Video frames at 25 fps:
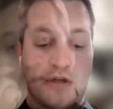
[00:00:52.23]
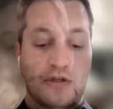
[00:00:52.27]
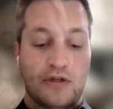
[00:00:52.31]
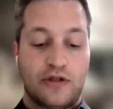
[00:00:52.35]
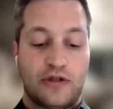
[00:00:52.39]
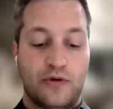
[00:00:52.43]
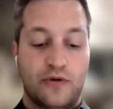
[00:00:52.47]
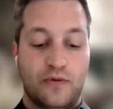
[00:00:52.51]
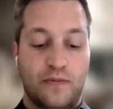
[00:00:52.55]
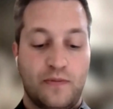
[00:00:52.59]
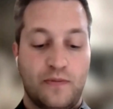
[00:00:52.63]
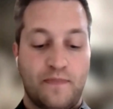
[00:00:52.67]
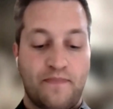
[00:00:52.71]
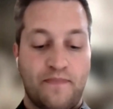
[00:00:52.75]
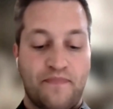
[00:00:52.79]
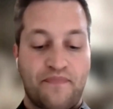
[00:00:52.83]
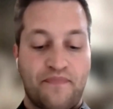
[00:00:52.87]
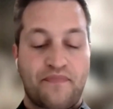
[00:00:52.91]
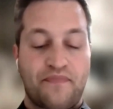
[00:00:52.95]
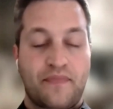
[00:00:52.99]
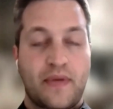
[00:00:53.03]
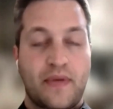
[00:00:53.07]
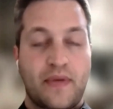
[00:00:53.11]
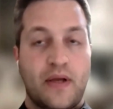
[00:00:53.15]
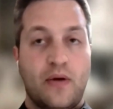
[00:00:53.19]
So
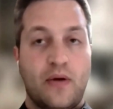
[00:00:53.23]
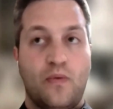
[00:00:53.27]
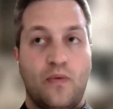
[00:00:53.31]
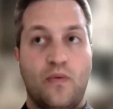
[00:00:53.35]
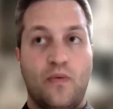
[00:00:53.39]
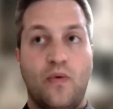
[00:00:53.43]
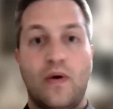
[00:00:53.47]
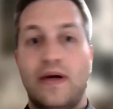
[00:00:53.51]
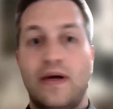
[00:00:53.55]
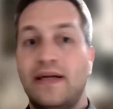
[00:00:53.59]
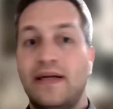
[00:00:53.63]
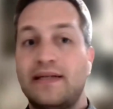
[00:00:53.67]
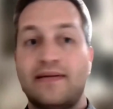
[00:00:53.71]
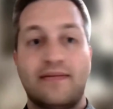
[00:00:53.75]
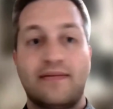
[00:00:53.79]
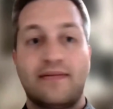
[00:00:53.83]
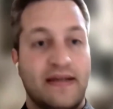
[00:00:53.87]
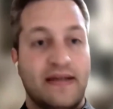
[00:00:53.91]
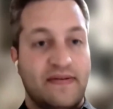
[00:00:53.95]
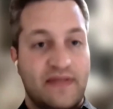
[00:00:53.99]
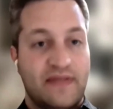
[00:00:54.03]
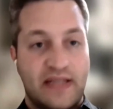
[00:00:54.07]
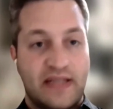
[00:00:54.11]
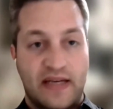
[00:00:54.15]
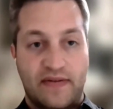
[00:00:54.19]
what is a
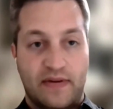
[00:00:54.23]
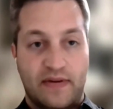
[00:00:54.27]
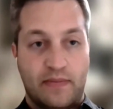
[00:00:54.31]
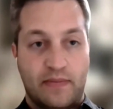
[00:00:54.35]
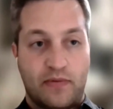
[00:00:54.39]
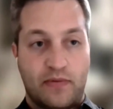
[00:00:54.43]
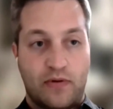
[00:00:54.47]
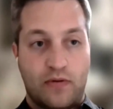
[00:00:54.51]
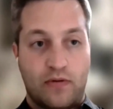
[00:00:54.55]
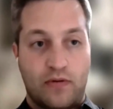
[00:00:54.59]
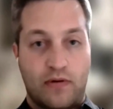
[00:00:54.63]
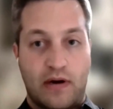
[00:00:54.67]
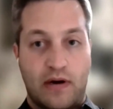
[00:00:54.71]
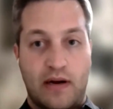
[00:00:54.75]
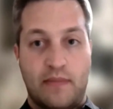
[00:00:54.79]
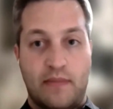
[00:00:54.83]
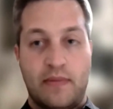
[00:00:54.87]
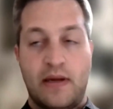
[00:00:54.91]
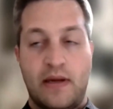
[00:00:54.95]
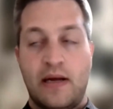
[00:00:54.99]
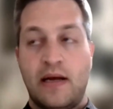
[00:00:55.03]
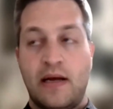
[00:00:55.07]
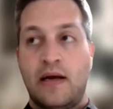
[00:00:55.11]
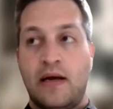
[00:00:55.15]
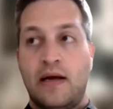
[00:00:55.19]
life-saving program?